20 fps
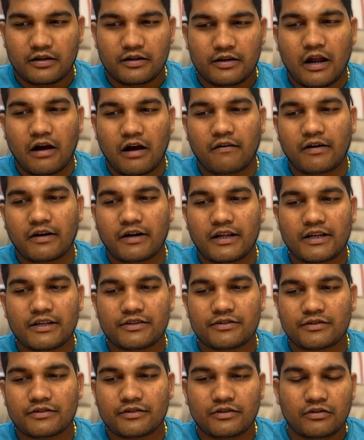
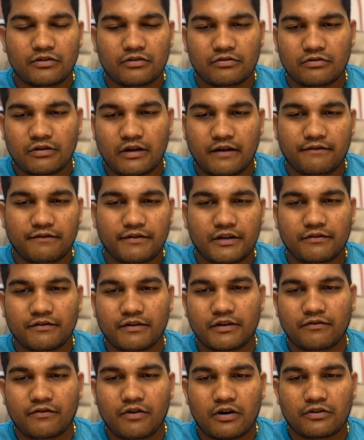Nowadays, you know,
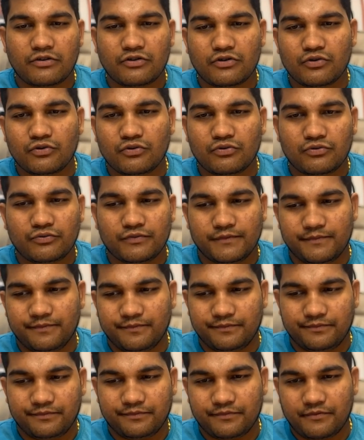everyone wants to
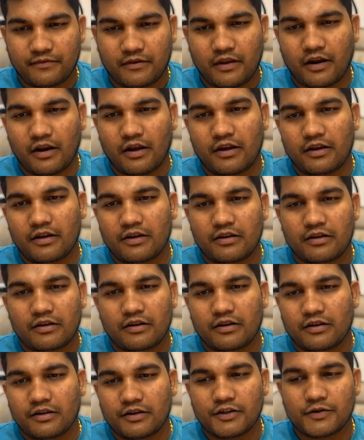
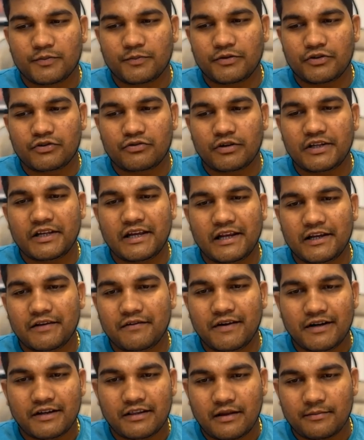spiritually
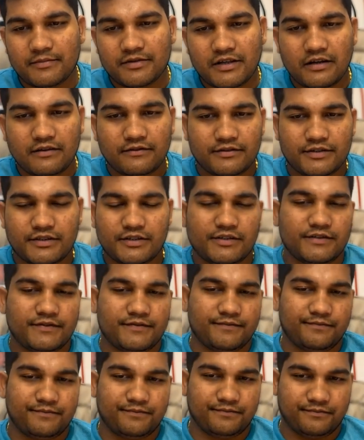elevate themselves,
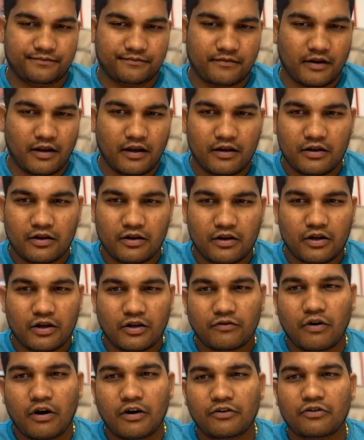
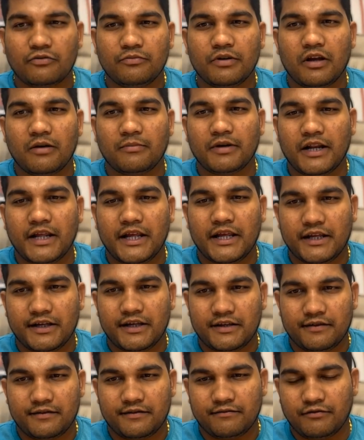want to become like
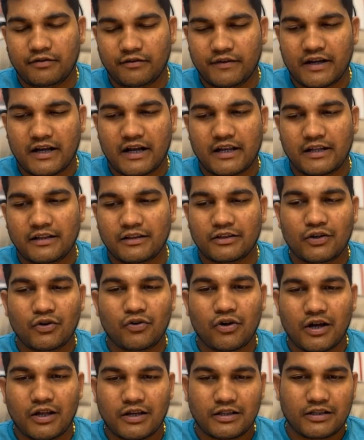Vivekananda,
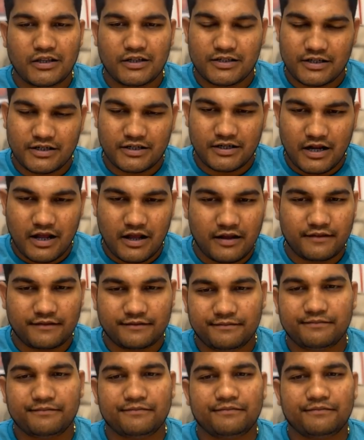Yogananda, etc.